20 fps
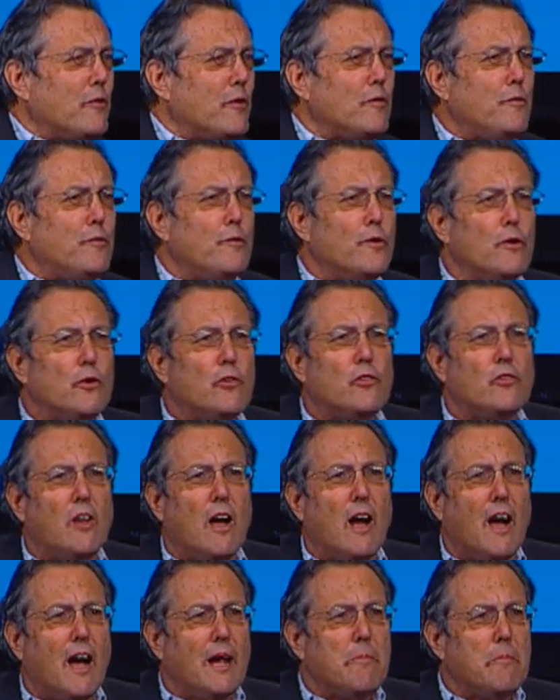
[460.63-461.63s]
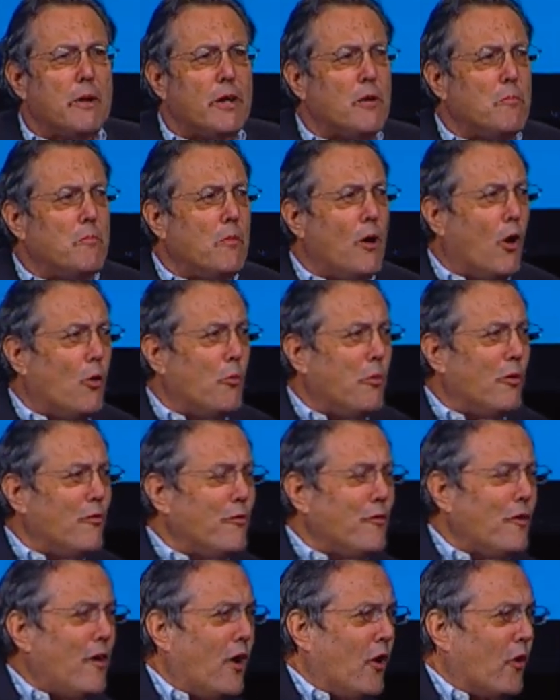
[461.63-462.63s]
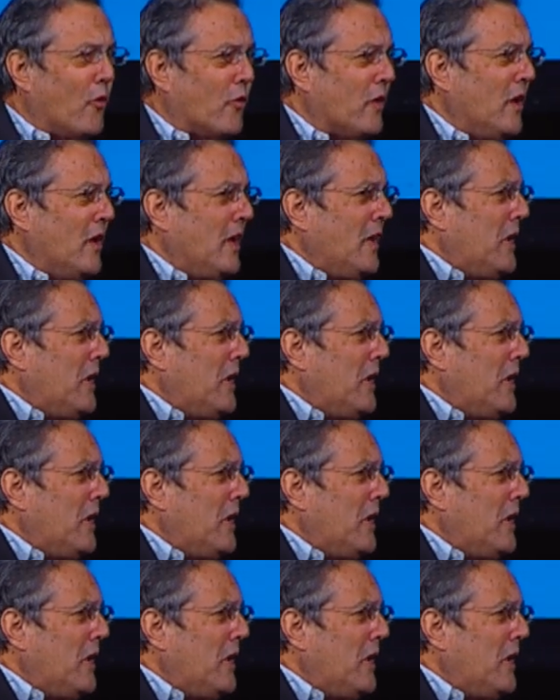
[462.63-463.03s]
for the first time on a mobile phone,